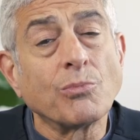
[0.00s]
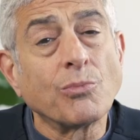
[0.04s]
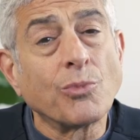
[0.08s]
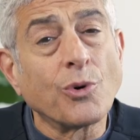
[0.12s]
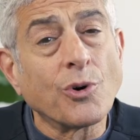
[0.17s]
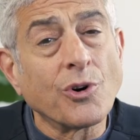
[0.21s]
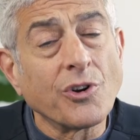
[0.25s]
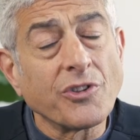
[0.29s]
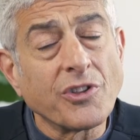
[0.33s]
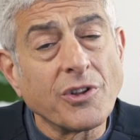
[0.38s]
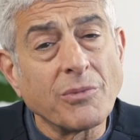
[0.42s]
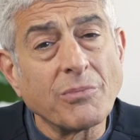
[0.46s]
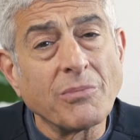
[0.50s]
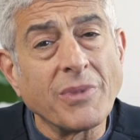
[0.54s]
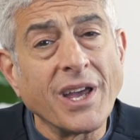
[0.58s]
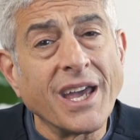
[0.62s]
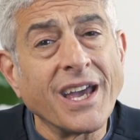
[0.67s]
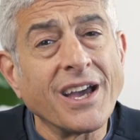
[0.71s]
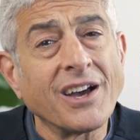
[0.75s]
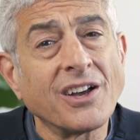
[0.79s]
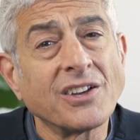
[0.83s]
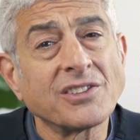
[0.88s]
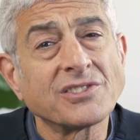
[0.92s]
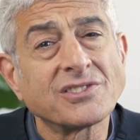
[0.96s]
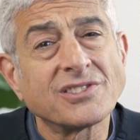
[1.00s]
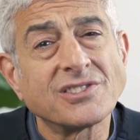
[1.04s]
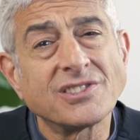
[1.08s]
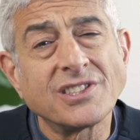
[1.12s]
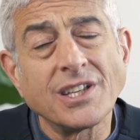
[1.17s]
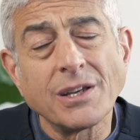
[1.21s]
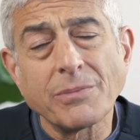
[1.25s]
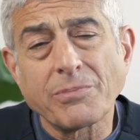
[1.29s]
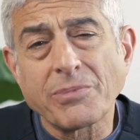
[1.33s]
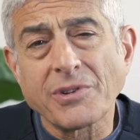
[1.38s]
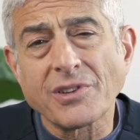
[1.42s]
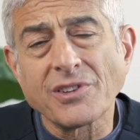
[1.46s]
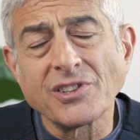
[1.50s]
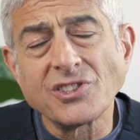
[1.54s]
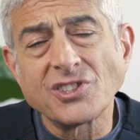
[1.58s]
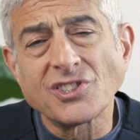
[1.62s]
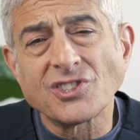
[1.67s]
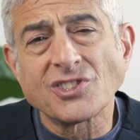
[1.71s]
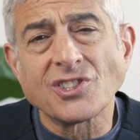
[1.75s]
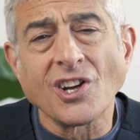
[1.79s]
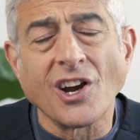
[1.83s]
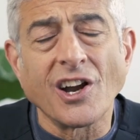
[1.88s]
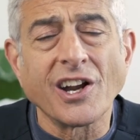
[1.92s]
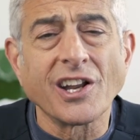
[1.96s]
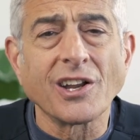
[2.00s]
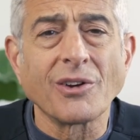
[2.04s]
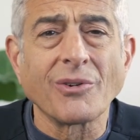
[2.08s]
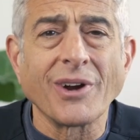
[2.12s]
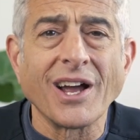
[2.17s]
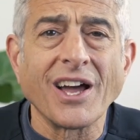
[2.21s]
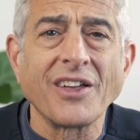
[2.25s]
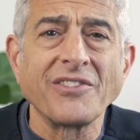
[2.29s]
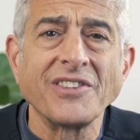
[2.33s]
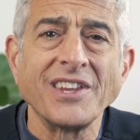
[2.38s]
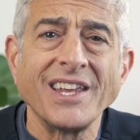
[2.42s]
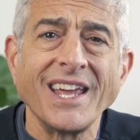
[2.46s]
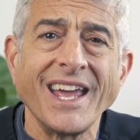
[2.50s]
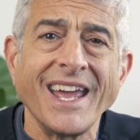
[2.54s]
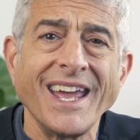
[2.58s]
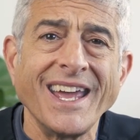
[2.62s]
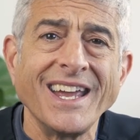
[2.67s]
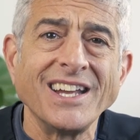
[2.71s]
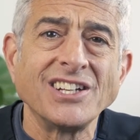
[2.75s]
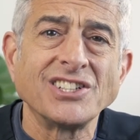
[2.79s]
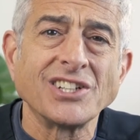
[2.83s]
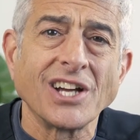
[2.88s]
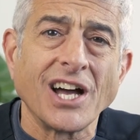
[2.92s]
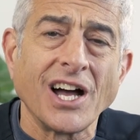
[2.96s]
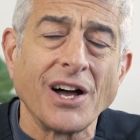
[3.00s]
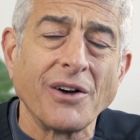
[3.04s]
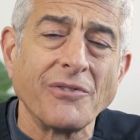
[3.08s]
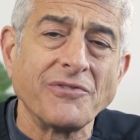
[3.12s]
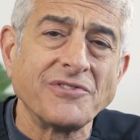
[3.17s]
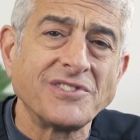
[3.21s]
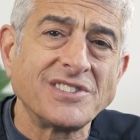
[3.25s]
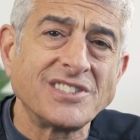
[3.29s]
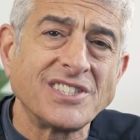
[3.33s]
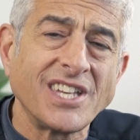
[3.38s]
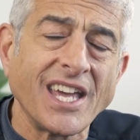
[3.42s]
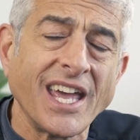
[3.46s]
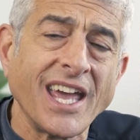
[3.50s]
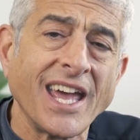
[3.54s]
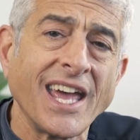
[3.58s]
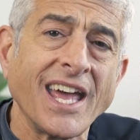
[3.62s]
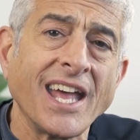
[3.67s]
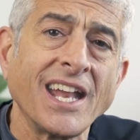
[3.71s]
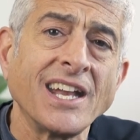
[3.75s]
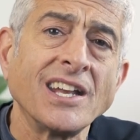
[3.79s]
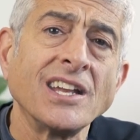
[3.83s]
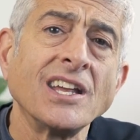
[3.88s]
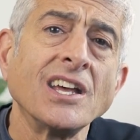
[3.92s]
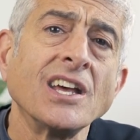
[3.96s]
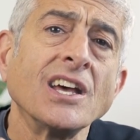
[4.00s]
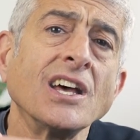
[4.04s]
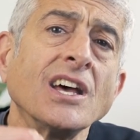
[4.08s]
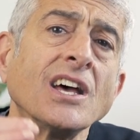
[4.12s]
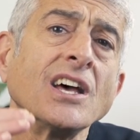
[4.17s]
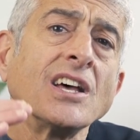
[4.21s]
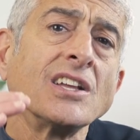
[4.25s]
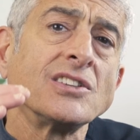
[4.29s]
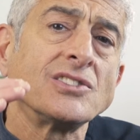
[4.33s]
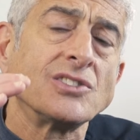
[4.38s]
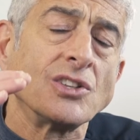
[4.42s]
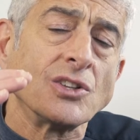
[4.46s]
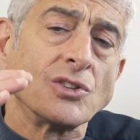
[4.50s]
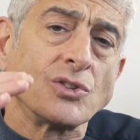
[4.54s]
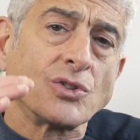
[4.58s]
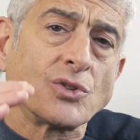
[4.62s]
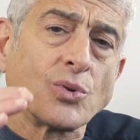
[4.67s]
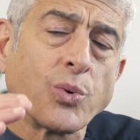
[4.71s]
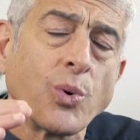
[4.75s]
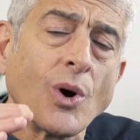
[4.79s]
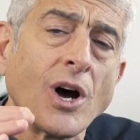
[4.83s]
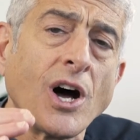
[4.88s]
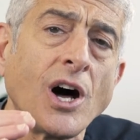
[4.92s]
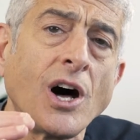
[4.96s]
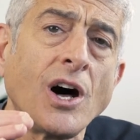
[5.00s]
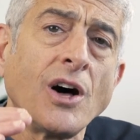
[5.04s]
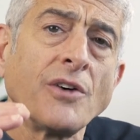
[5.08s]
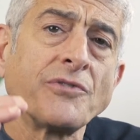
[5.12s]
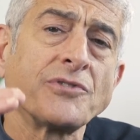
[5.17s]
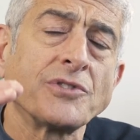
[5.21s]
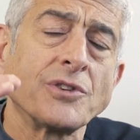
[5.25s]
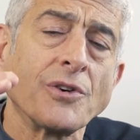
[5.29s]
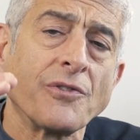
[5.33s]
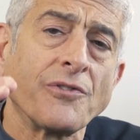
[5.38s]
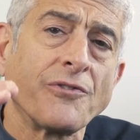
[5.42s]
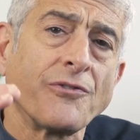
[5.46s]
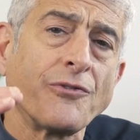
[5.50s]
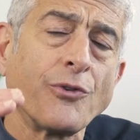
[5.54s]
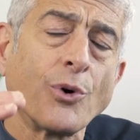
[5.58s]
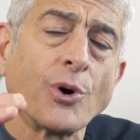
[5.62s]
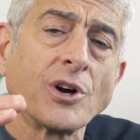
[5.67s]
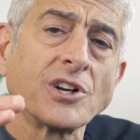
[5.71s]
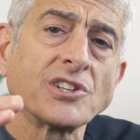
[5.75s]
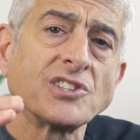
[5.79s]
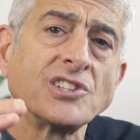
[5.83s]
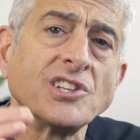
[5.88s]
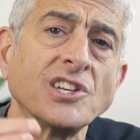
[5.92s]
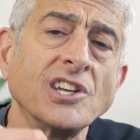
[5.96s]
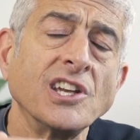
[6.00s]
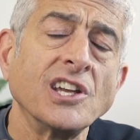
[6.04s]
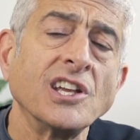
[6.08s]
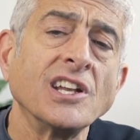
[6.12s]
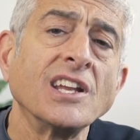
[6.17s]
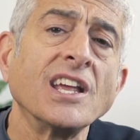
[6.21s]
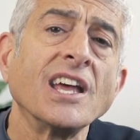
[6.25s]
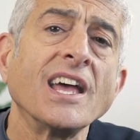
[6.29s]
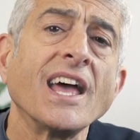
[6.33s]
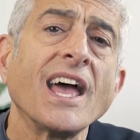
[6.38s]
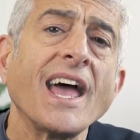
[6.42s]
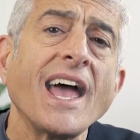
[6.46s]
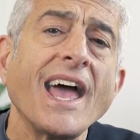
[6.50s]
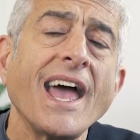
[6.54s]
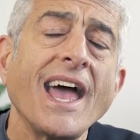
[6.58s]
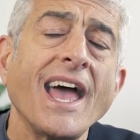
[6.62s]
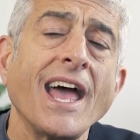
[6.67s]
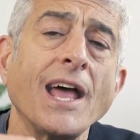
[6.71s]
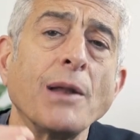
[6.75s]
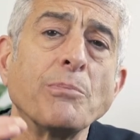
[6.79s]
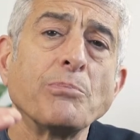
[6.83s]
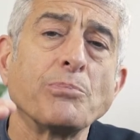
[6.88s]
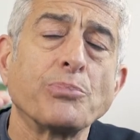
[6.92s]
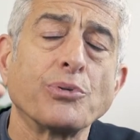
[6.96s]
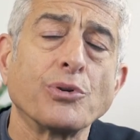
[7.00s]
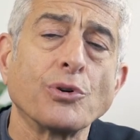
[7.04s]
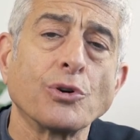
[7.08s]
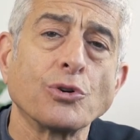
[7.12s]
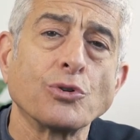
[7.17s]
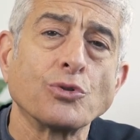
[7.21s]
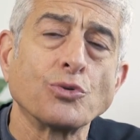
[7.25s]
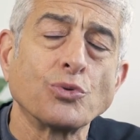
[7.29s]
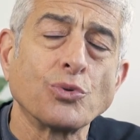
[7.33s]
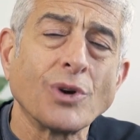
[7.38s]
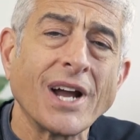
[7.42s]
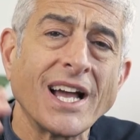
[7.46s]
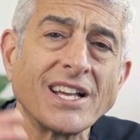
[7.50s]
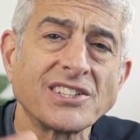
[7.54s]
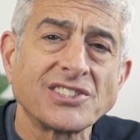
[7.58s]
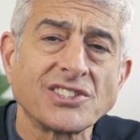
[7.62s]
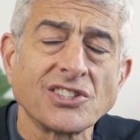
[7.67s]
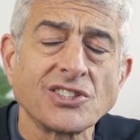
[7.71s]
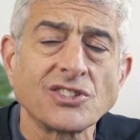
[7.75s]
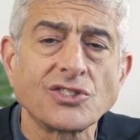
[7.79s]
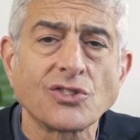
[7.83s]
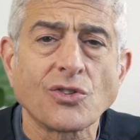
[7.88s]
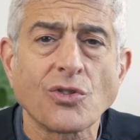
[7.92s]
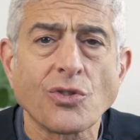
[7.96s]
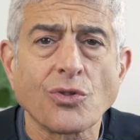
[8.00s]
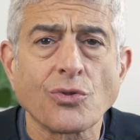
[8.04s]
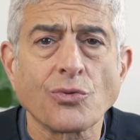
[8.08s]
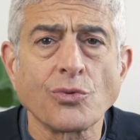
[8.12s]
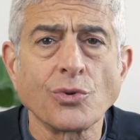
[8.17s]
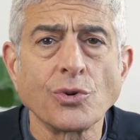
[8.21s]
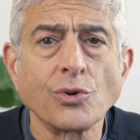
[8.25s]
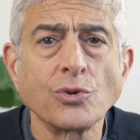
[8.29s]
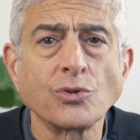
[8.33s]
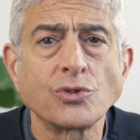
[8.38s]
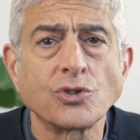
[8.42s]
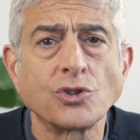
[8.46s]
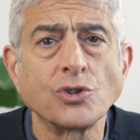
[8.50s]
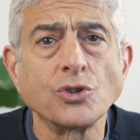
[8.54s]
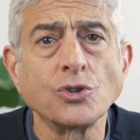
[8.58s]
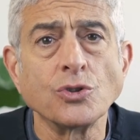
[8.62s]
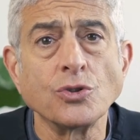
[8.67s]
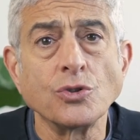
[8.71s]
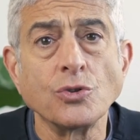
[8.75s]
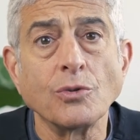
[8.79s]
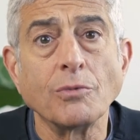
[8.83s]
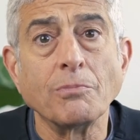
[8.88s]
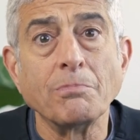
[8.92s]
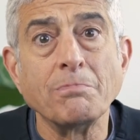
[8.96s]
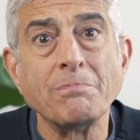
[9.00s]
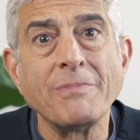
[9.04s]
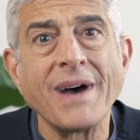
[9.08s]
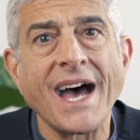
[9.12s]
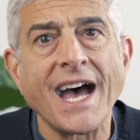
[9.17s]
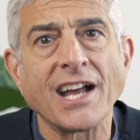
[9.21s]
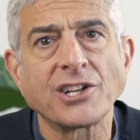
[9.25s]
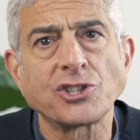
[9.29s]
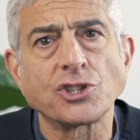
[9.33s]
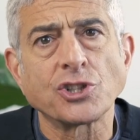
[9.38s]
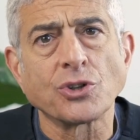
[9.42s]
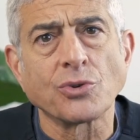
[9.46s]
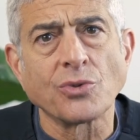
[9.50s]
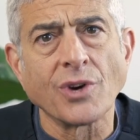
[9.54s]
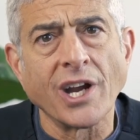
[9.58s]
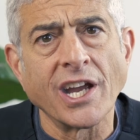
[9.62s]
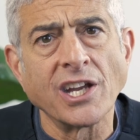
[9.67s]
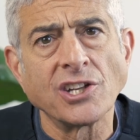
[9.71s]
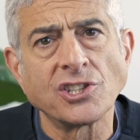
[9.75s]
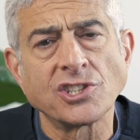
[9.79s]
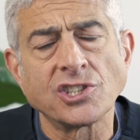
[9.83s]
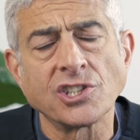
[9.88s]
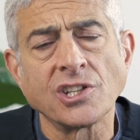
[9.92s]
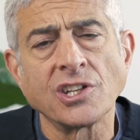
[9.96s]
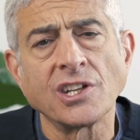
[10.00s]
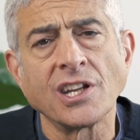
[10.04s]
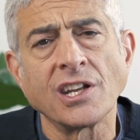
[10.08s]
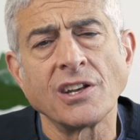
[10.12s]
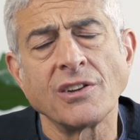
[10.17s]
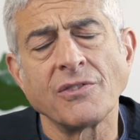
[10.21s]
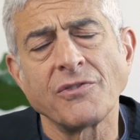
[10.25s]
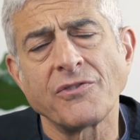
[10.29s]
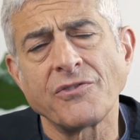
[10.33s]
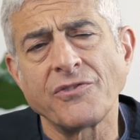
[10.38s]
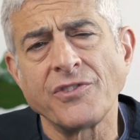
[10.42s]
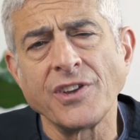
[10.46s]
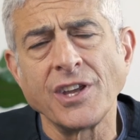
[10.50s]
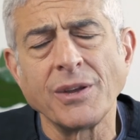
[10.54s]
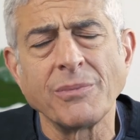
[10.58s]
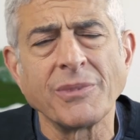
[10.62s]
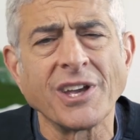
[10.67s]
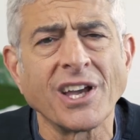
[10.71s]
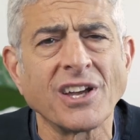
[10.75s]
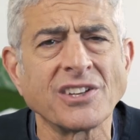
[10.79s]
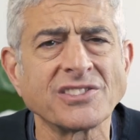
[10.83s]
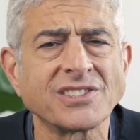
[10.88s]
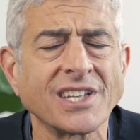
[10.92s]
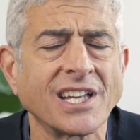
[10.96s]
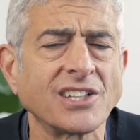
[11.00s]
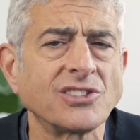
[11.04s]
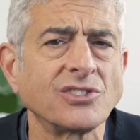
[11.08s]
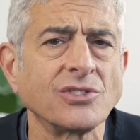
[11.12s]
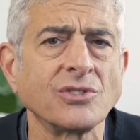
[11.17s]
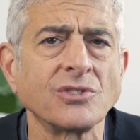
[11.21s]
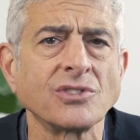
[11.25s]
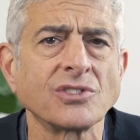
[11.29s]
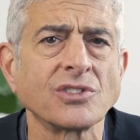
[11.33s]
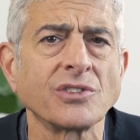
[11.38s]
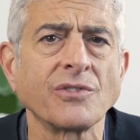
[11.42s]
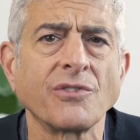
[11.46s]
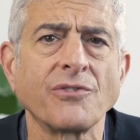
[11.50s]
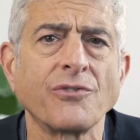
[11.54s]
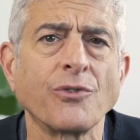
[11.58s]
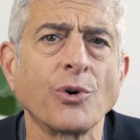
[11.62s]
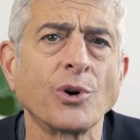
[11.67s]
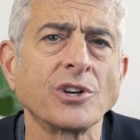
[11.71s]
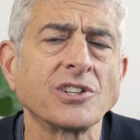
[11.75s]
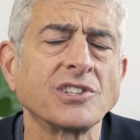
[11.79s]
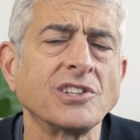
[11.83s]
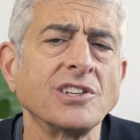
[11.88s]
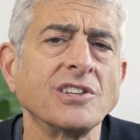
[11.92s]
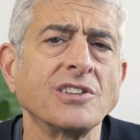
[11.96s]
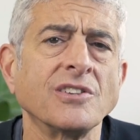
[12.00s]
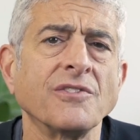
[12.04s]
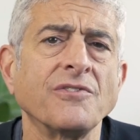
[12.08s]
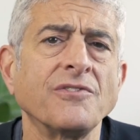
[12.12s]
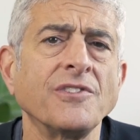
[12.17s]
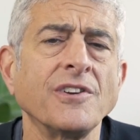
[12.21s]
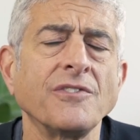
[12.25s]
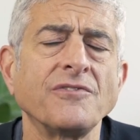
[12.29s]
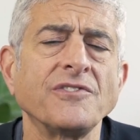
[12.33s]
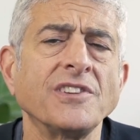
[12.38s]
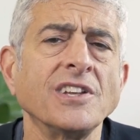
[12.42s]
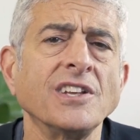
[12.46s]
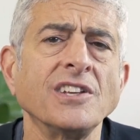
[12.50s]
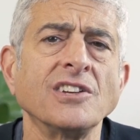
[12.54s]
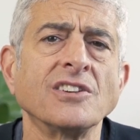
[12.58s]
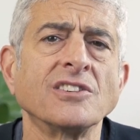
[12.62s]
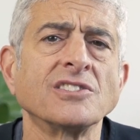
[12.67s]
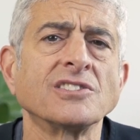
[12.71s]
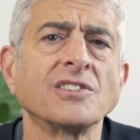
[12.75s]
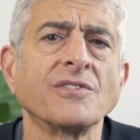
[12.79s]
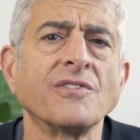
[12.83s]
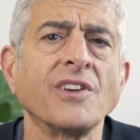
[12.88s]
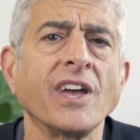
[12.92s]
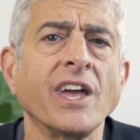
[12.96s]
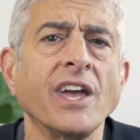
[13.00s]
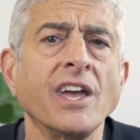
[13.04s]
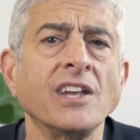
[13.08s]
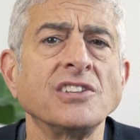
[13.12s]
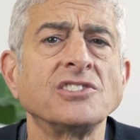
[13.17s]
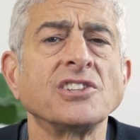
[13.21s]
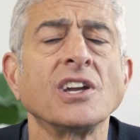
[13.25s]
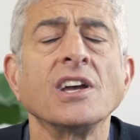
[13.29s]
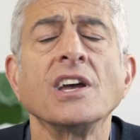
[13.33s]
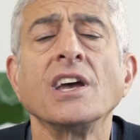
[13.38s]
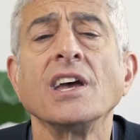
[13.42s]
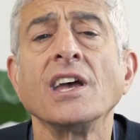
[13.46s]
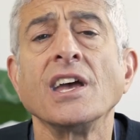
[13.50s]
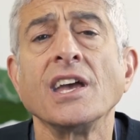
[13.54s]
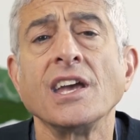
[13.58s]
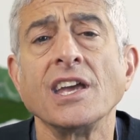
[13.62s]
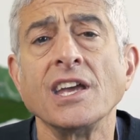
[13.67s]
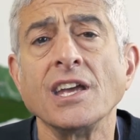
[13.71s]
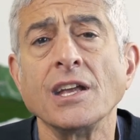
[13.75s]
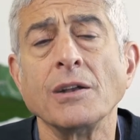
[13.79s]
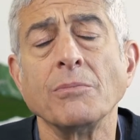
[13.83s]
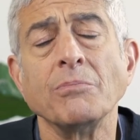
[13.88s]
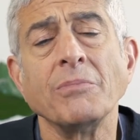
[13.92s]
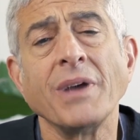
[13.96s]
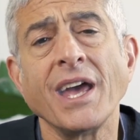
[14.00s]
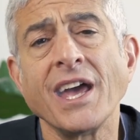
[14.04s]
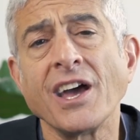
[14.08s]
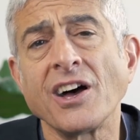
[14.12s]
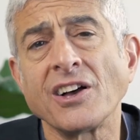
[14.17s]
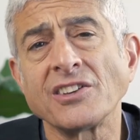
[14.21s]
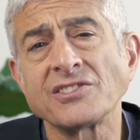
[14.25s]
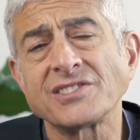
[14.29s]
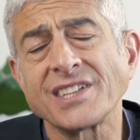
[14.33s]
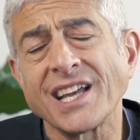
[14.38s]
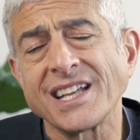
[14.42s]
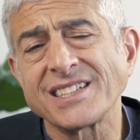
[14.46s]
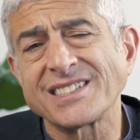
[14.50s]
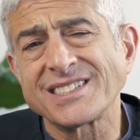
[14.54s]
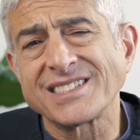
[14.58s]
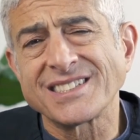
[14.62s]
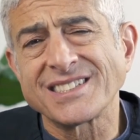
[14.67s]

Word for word: more than males, typically starting around the age of 10 to 12 to 14 and progresses through to maturation. And in females, that's usually 14 to 15 years of age. In males, that's